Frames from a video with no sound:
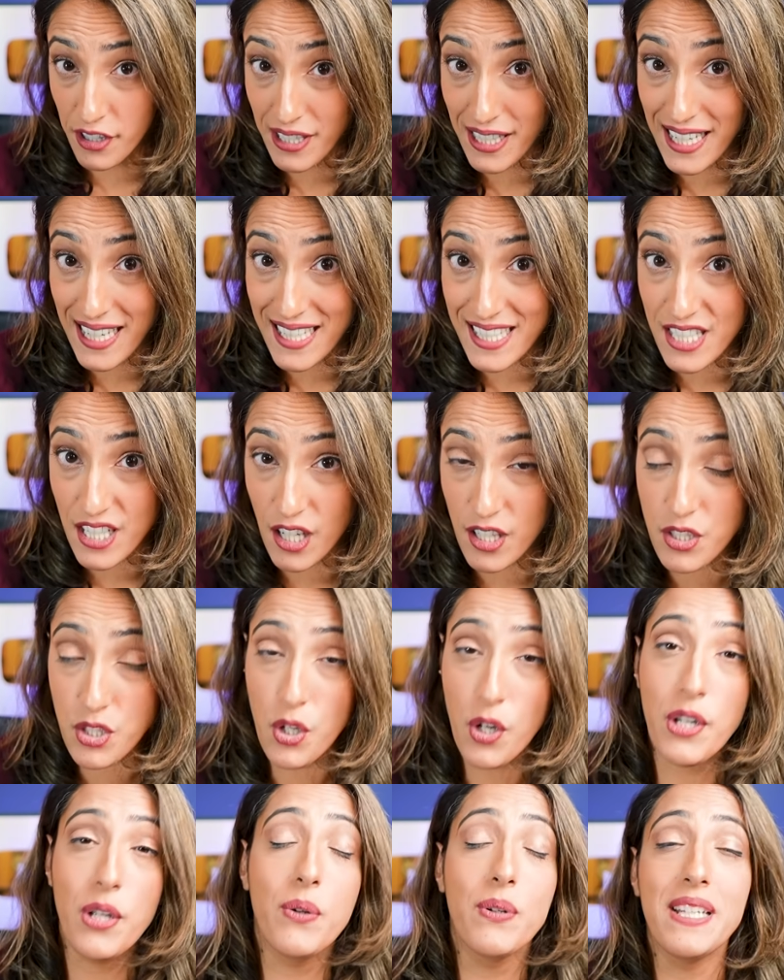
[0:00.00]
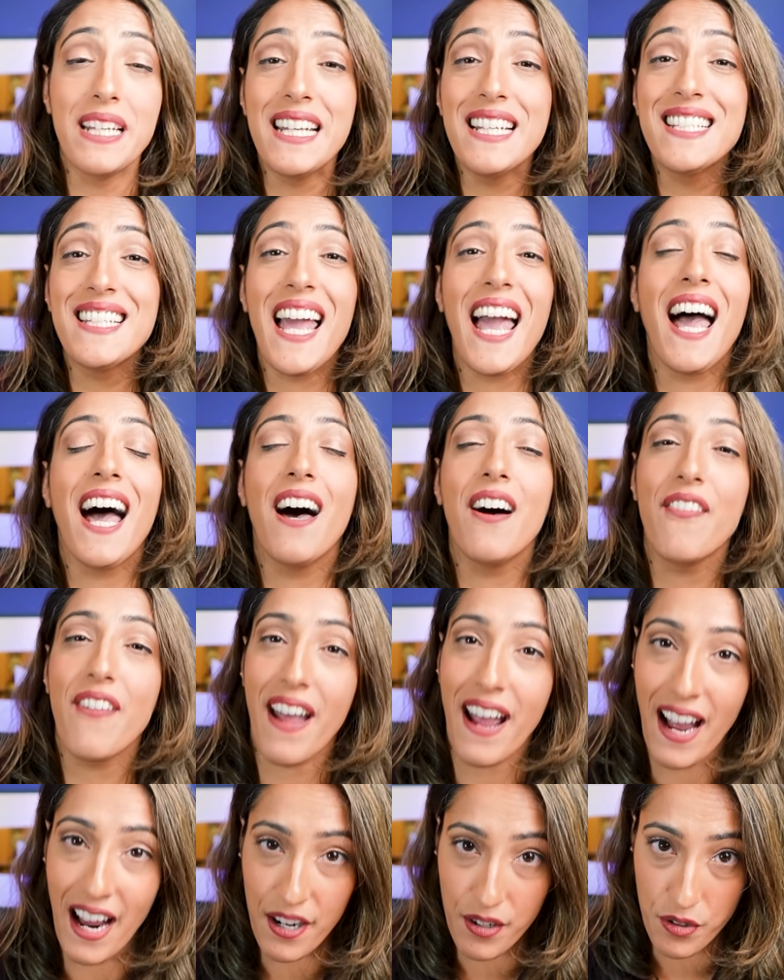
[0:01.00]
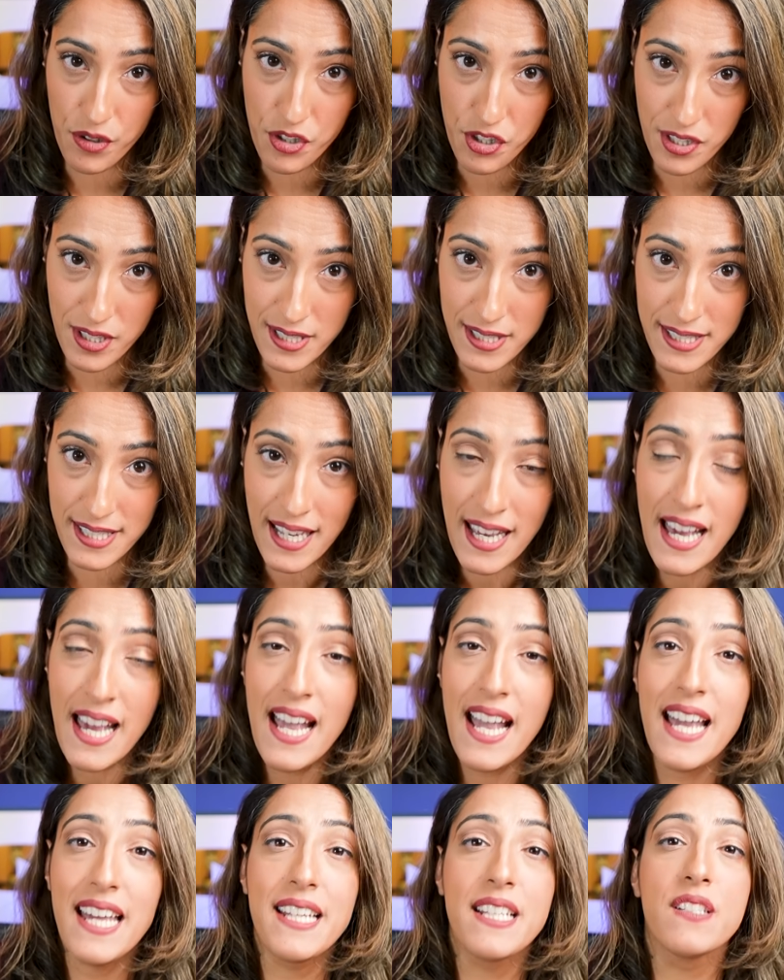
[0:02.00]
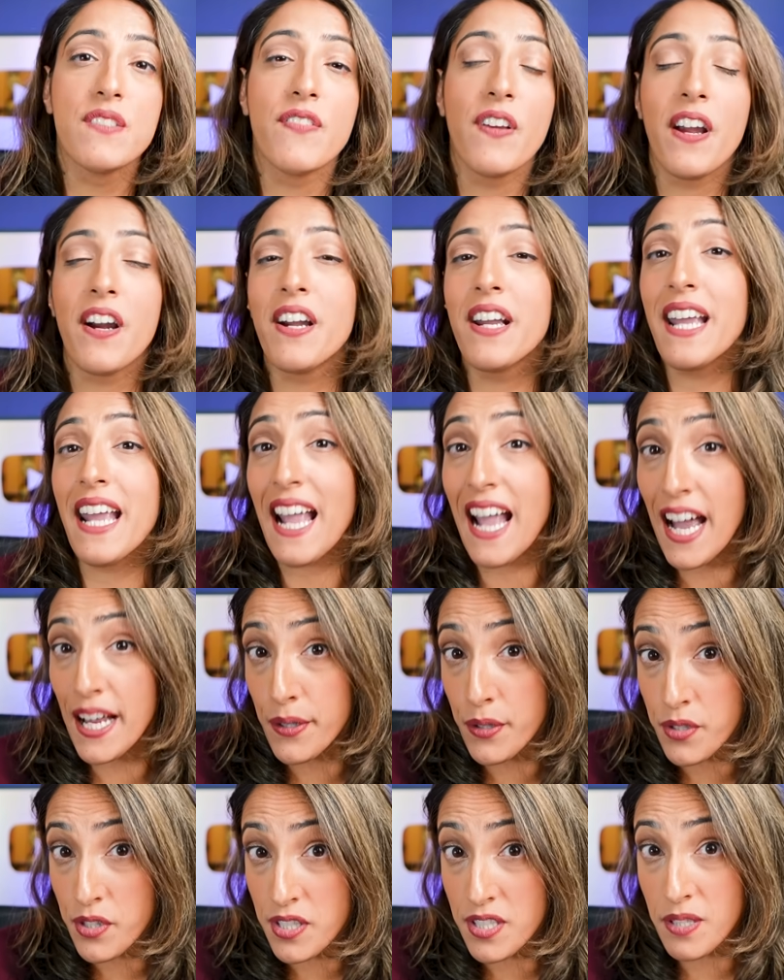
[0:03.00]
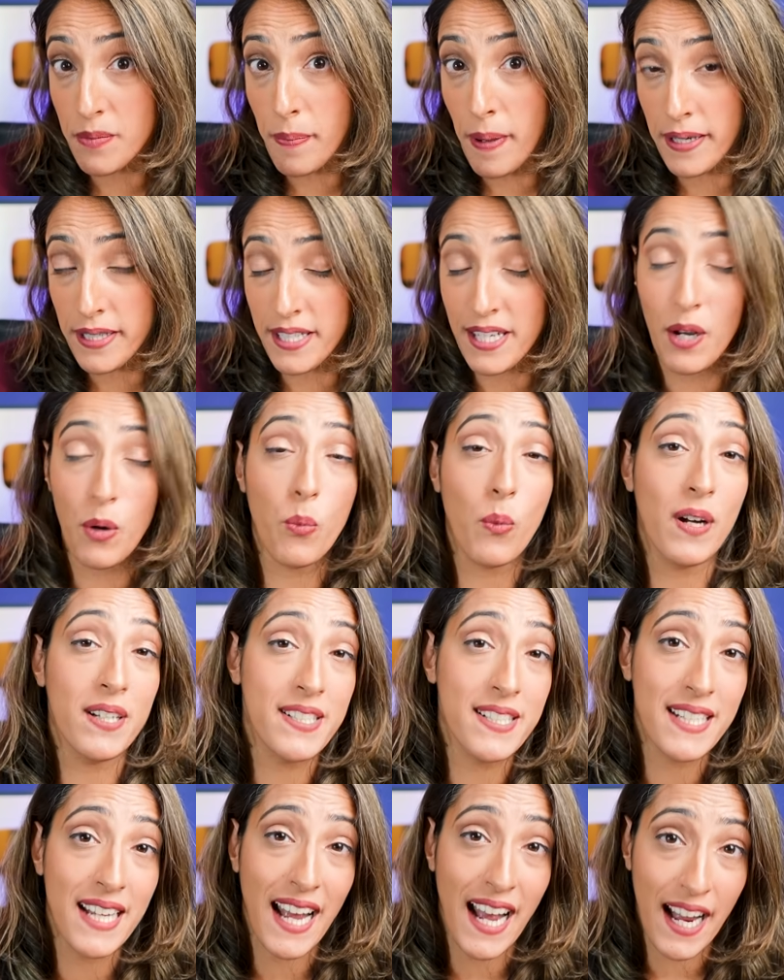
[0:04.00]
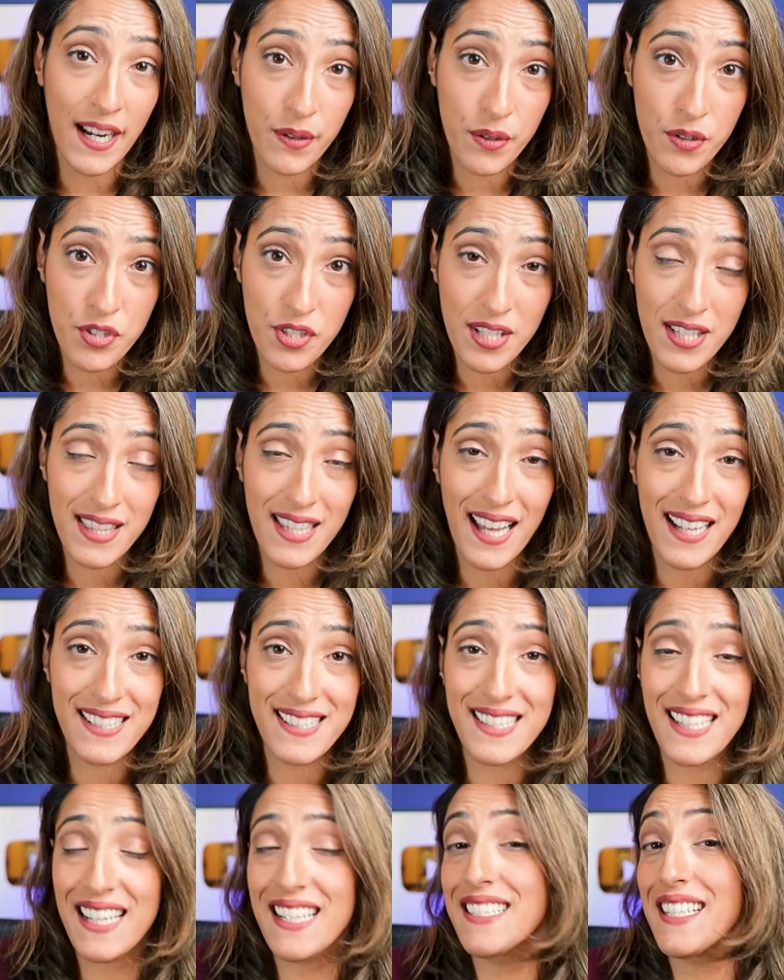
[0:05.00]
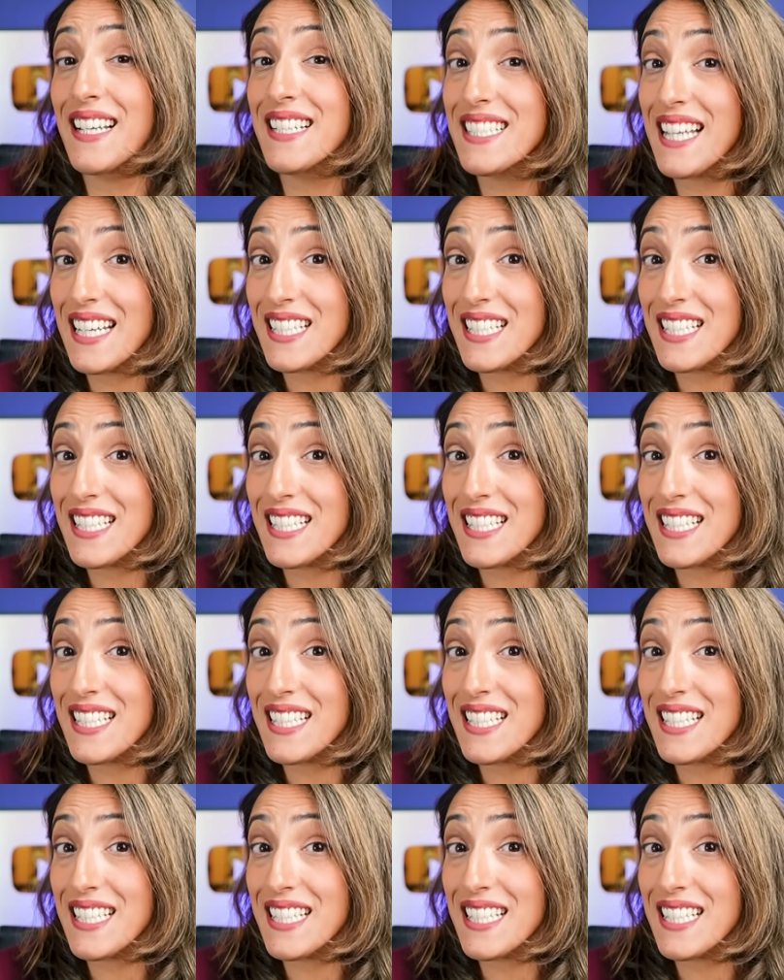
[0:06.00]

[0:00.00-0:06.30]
early adulthood, you need to have androgens. It is very androgen dependent. Now, what's an androgen? That's things like